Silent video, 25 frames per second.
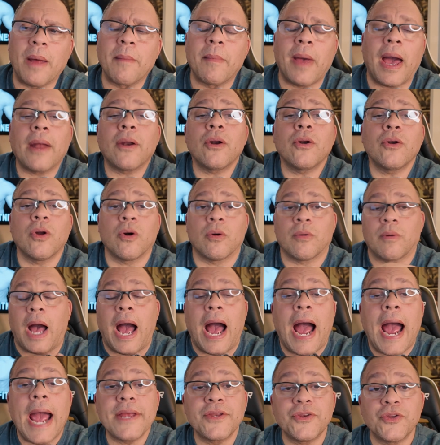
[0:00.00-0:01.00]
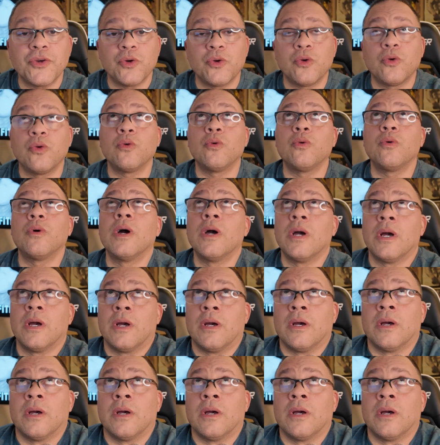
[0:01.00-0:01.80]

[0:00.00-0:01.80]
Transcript: I don't know. I do